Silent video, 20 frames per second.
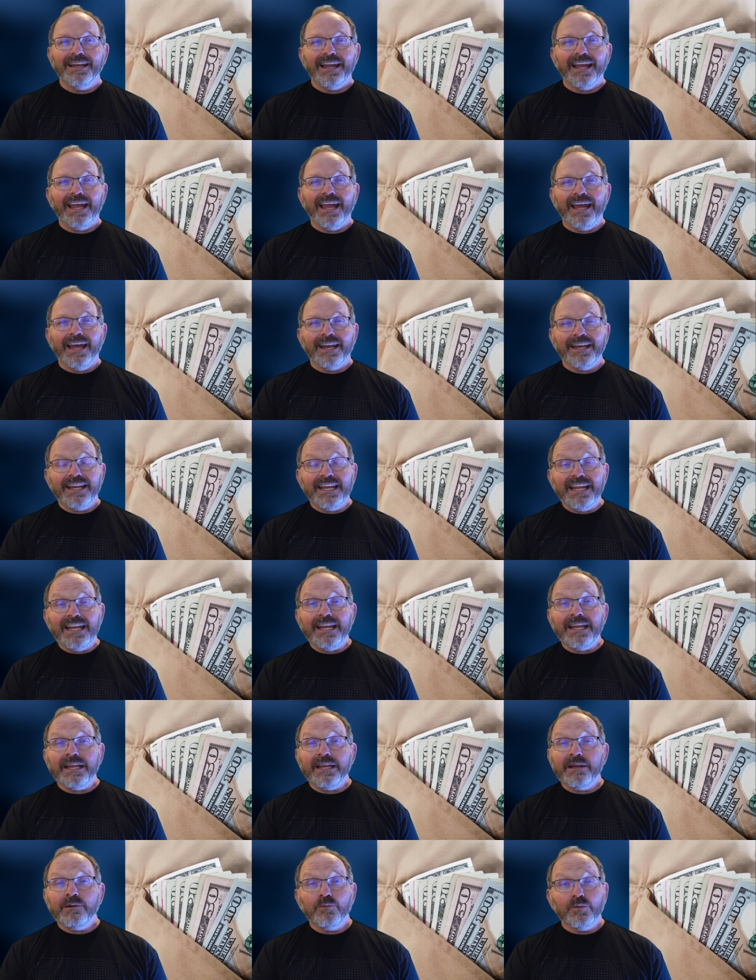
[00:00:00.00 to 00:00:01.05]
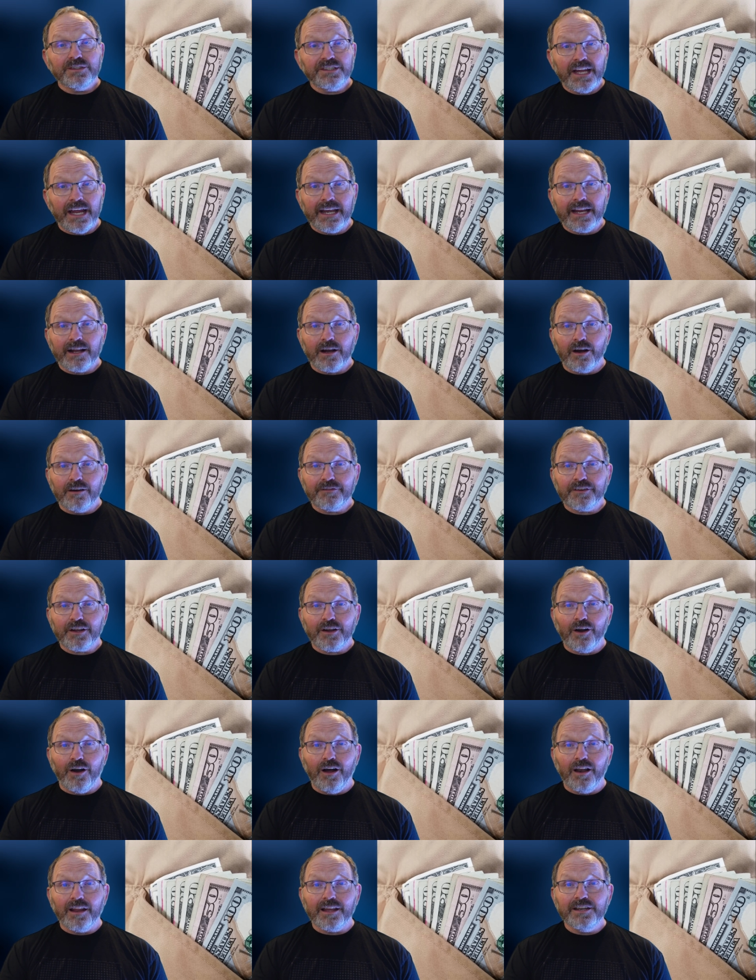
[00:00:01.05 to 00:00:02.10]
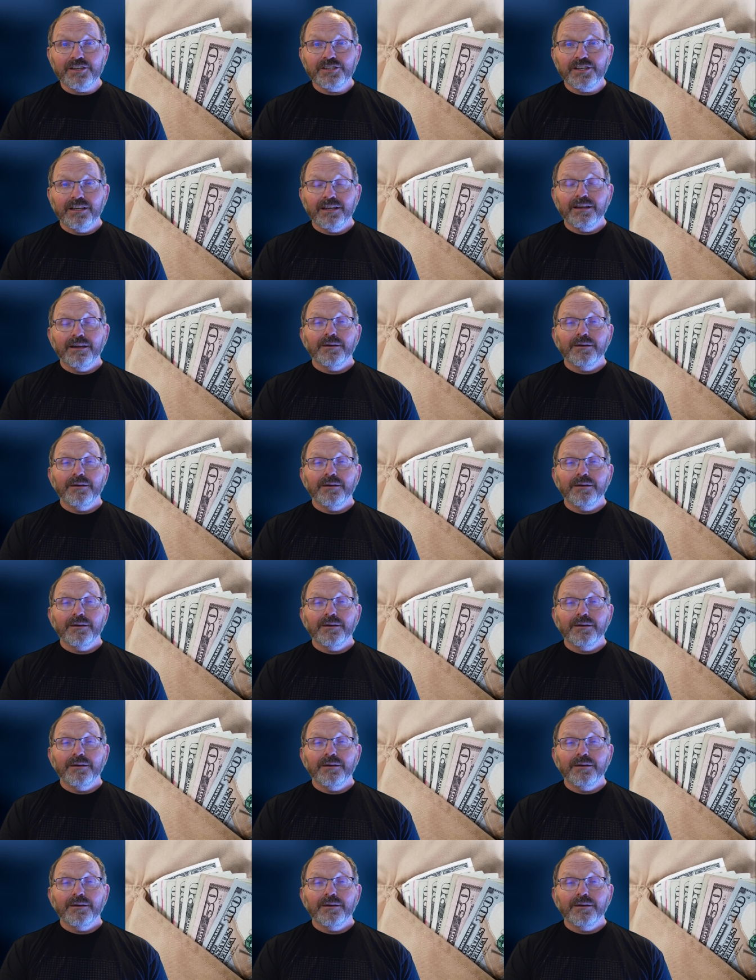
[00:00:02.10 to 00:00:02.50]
and he was heading off to college,